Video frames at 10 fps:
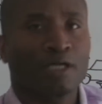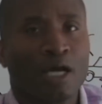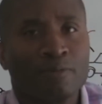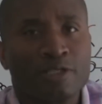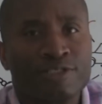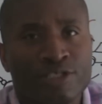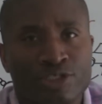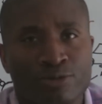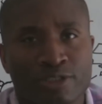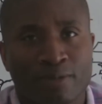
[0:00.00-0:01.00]
I'm going to
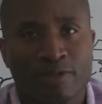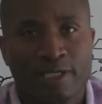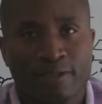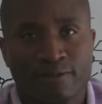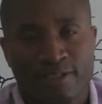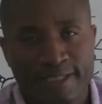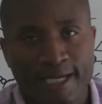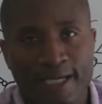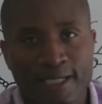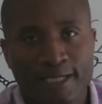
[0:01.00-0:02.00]
teach you something
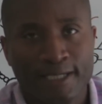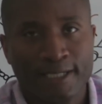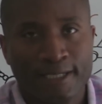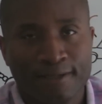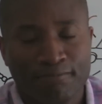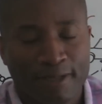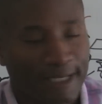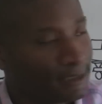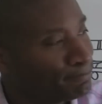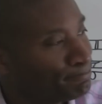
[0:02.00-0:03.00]
today
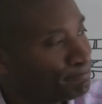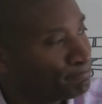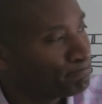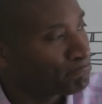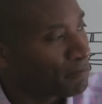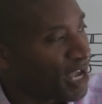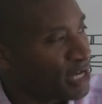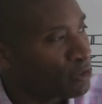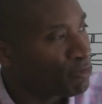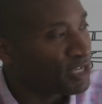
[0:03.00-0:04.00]
that
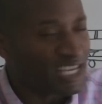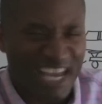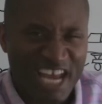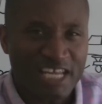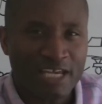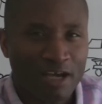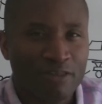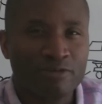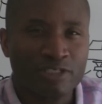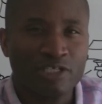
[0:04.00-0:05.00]
I don't think any
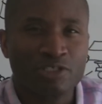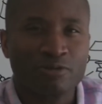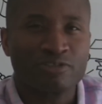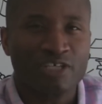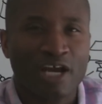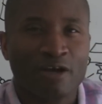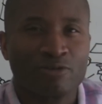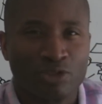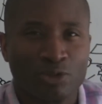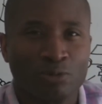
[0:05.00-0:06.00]
other teacher would
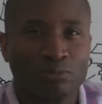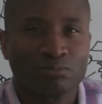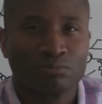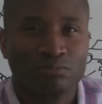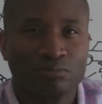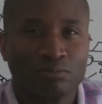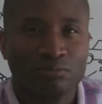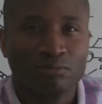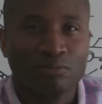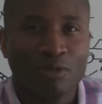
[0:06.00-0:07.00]
dare do.
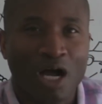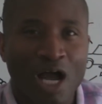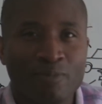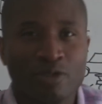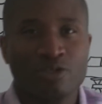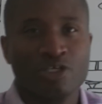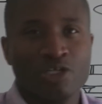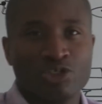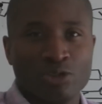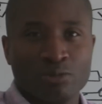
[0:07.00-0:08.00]
I'm going to
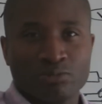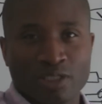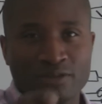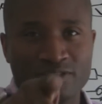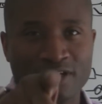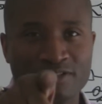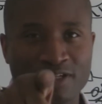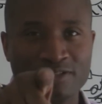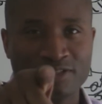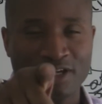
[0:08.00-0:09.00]
teach you, dun dun
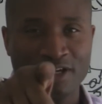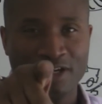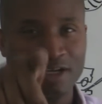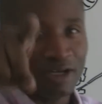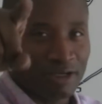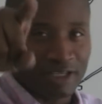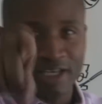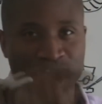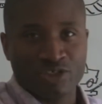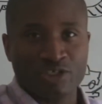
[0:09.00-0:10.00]
dun dun,
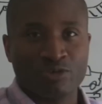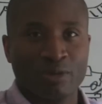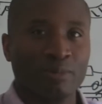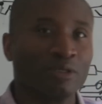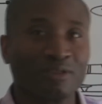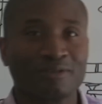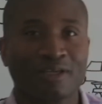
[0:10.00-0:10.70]
it's just criminal.